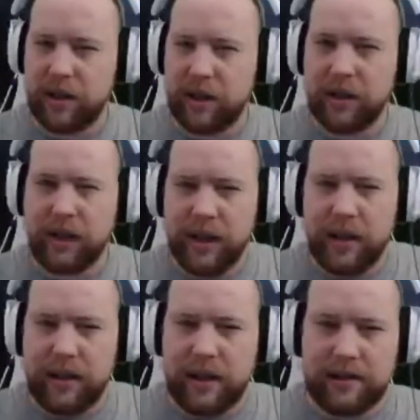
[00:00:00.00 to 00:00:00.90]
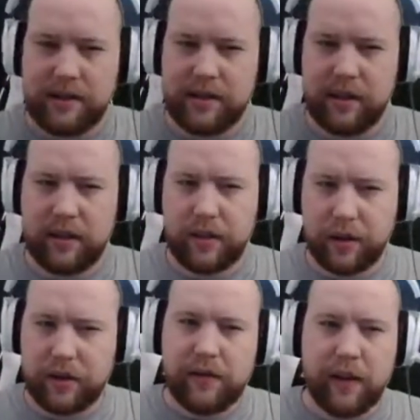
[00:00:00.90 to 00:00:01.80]
here, it's
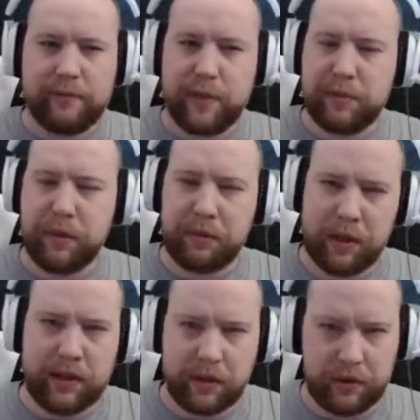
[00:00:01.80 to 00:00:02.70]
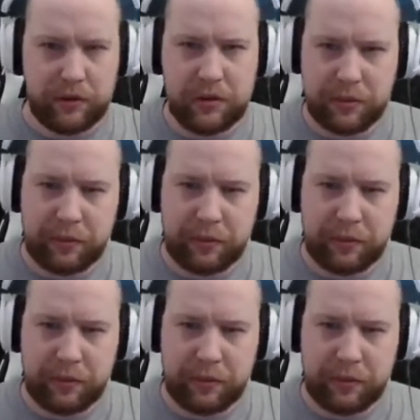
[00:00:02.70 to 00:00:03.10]
35 people playing through Super